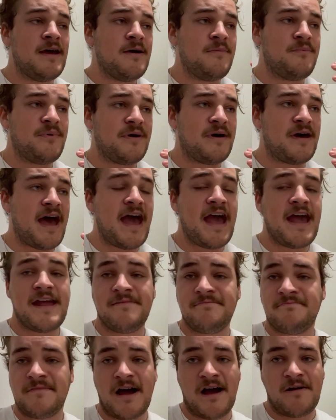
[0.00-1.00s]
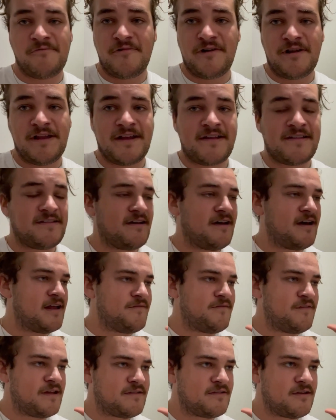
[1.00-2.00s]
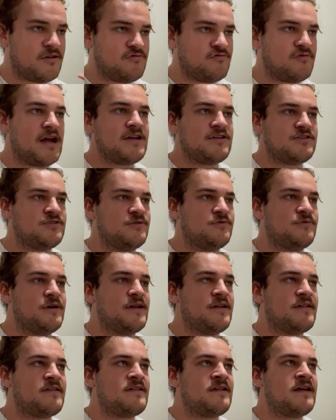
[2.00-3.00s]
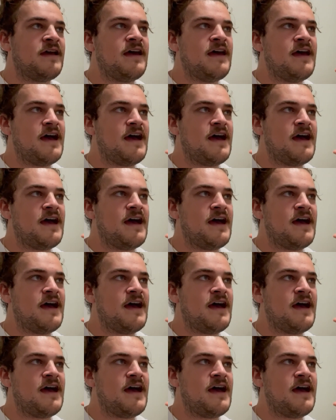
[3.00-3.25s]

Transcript: But hey, I'm really excited. I think it's a great choice.